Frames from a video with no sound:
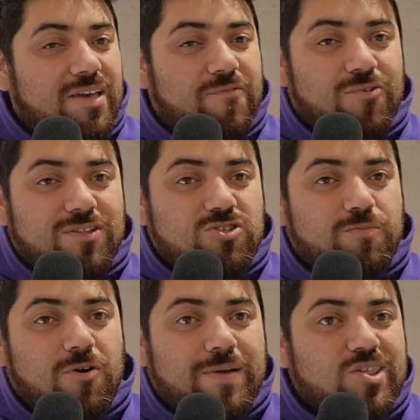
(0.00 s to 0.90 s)
If you want to
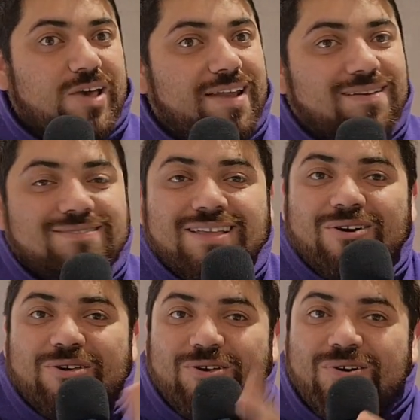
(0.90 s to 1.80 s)
support my channel,
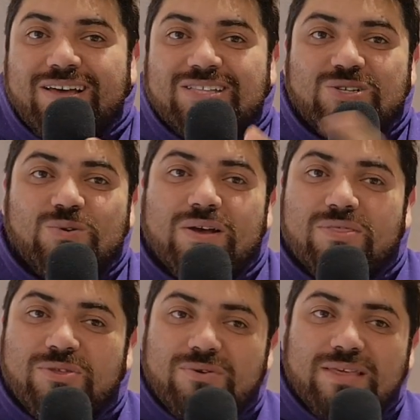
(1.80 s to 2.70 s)
now you can do it
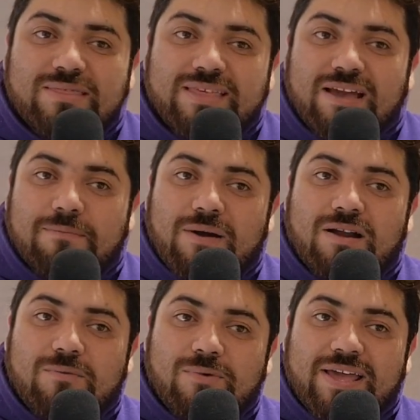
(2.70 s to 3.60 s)
through the thank
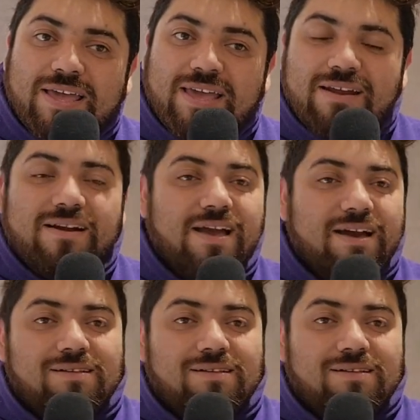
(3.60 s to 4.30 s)
button right here.